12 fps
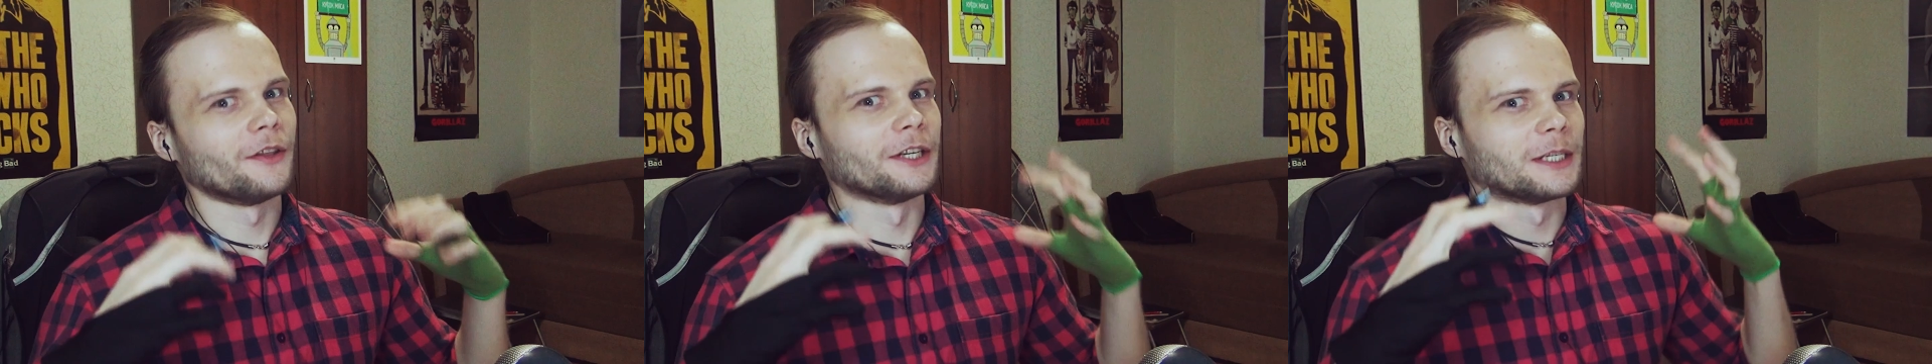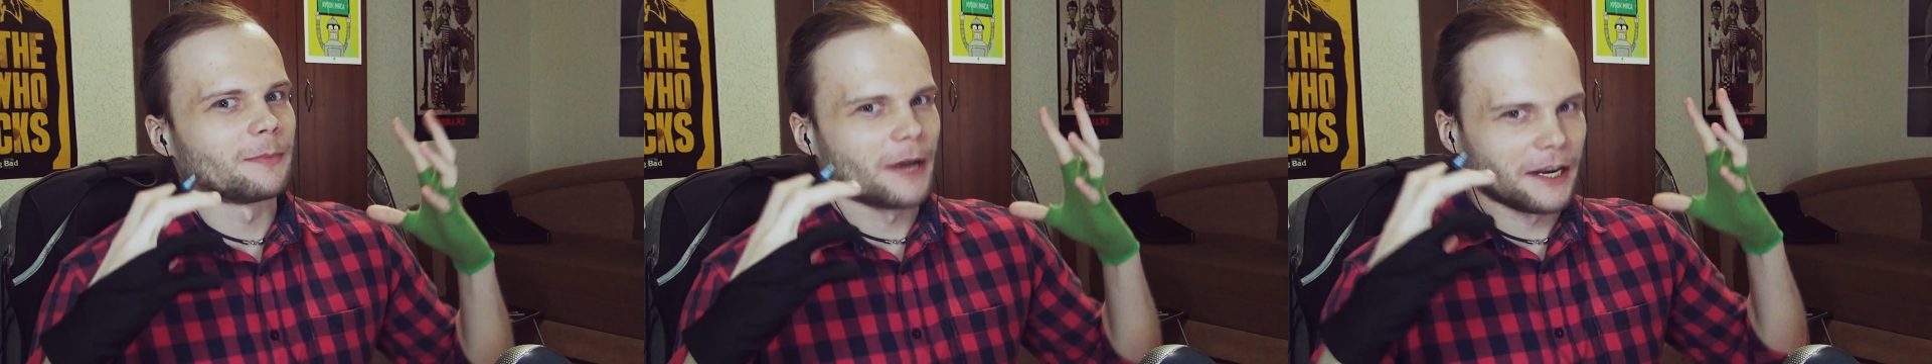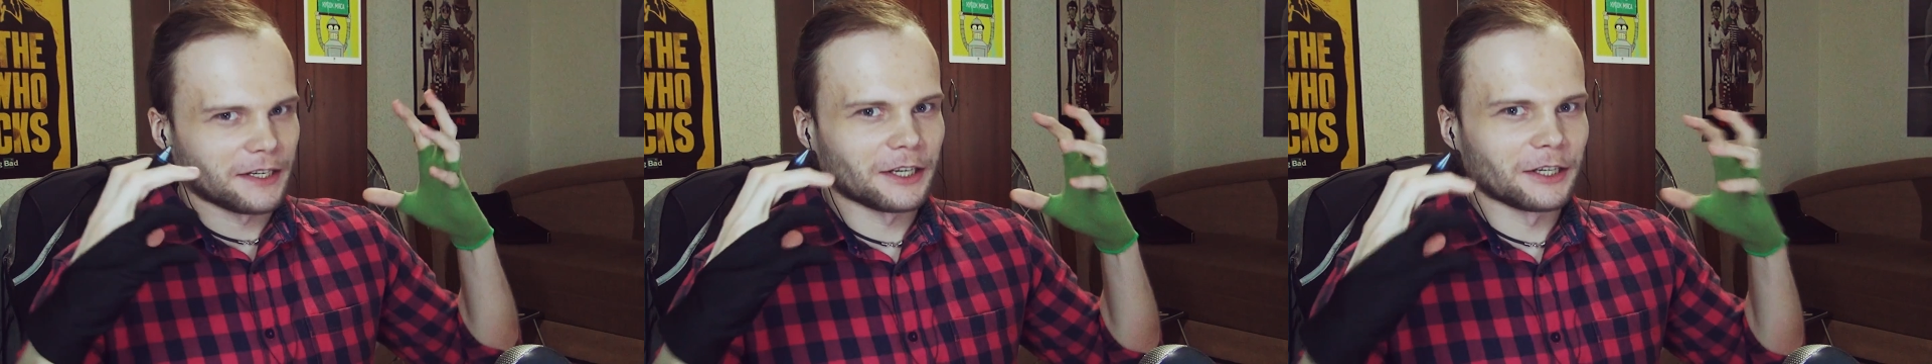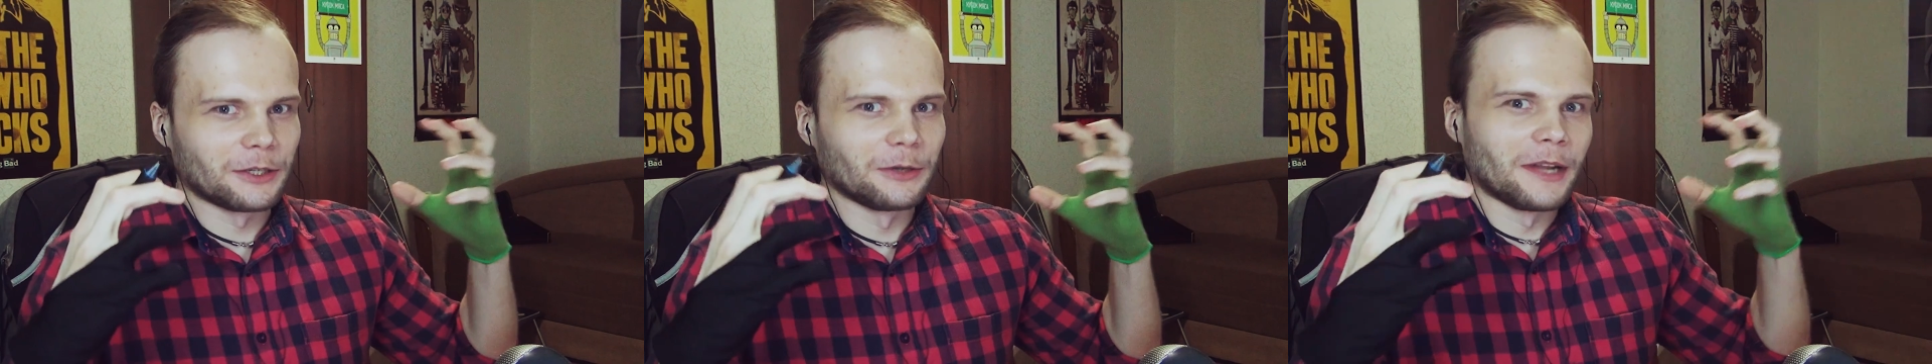This
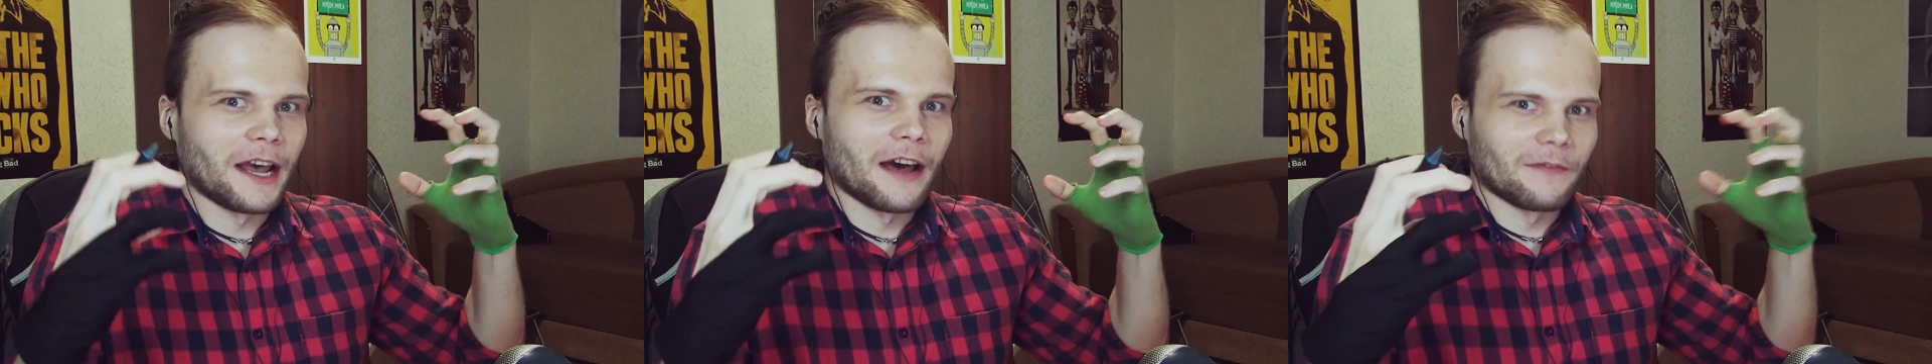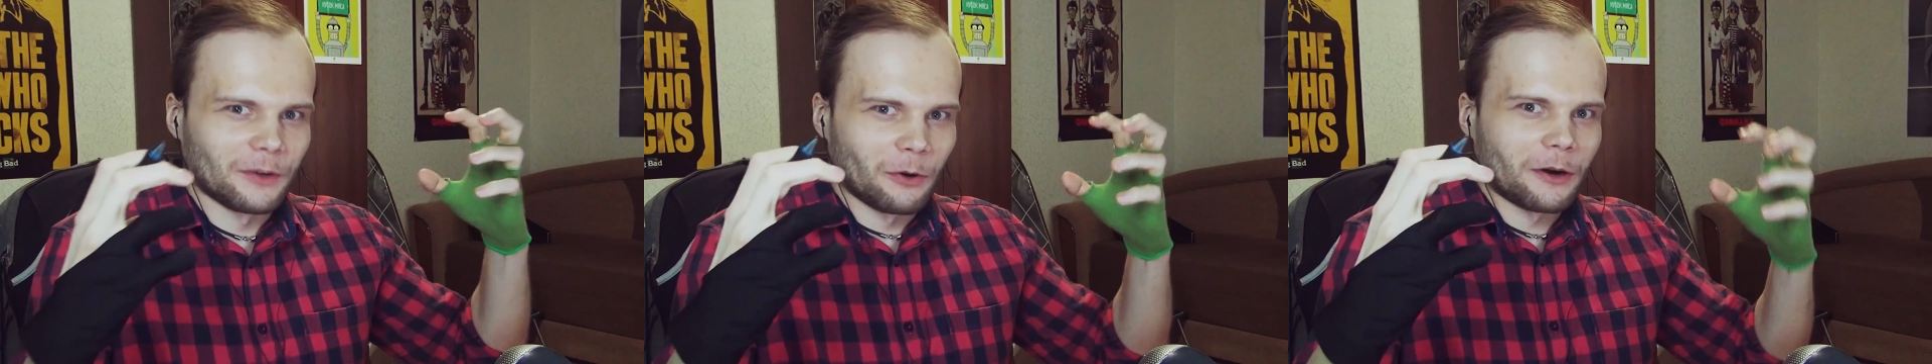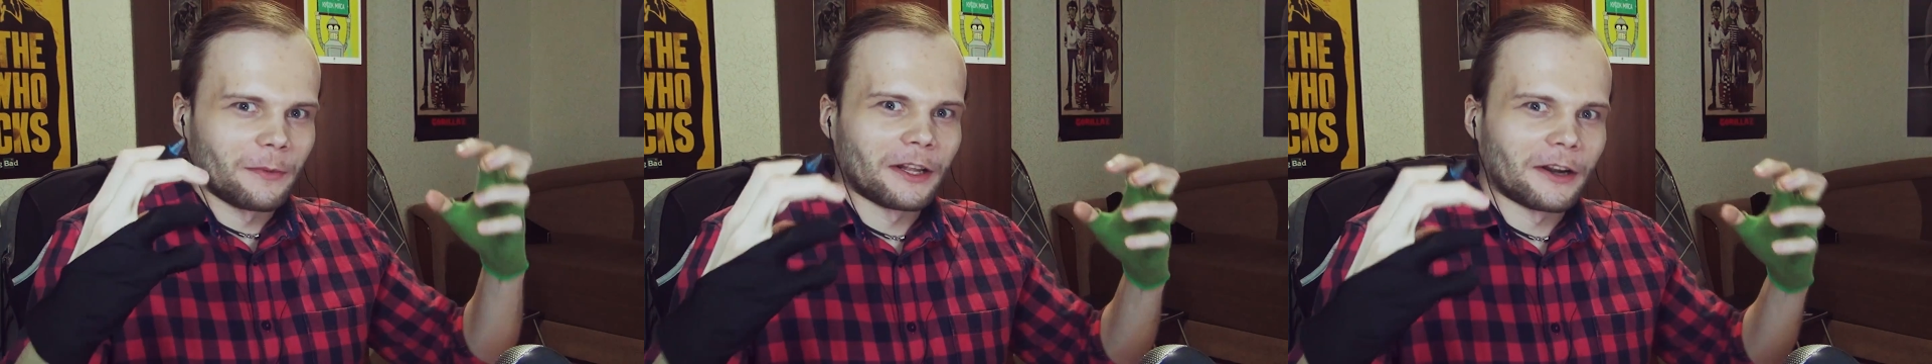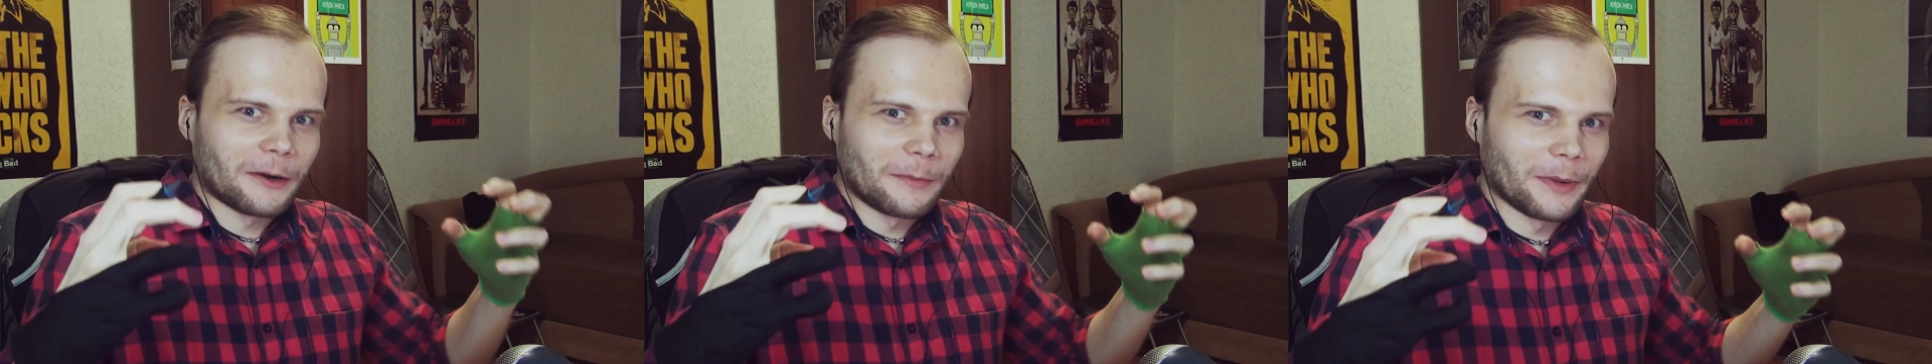painting should have
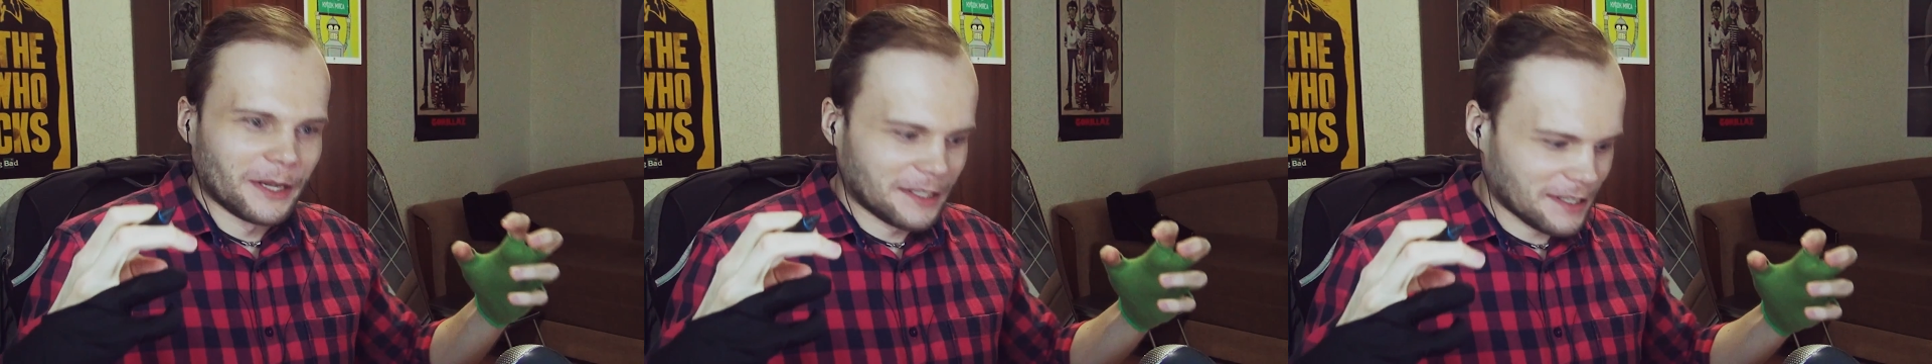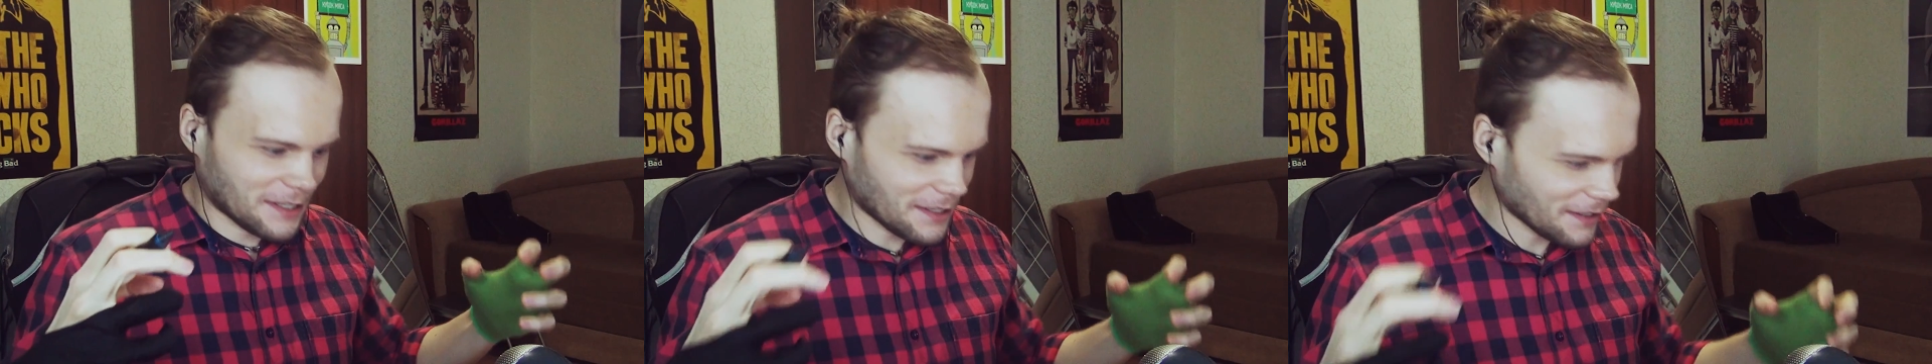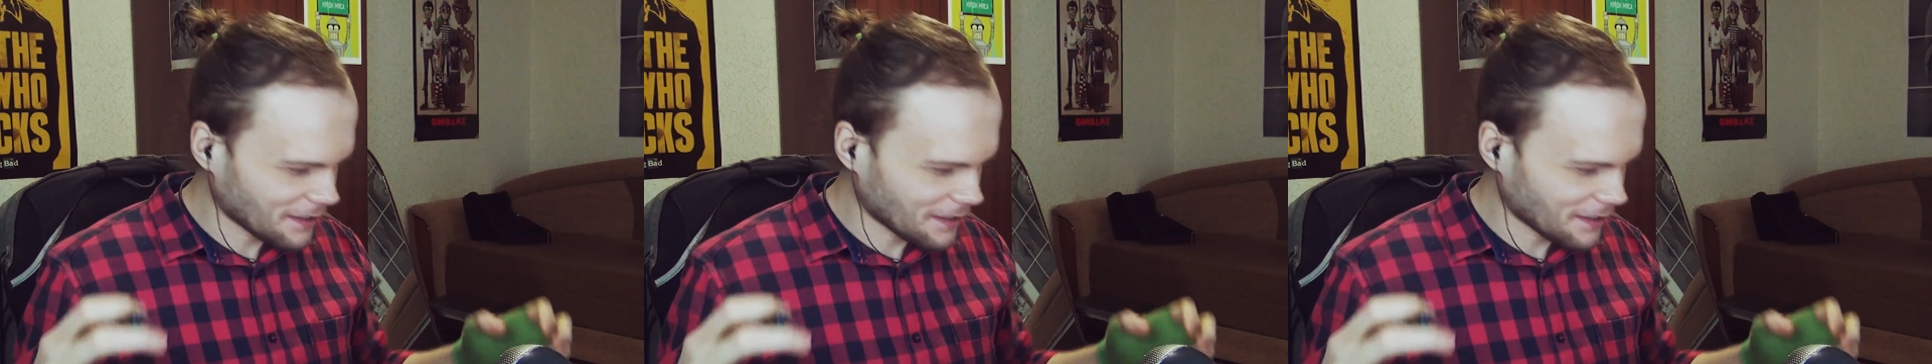normal armpits.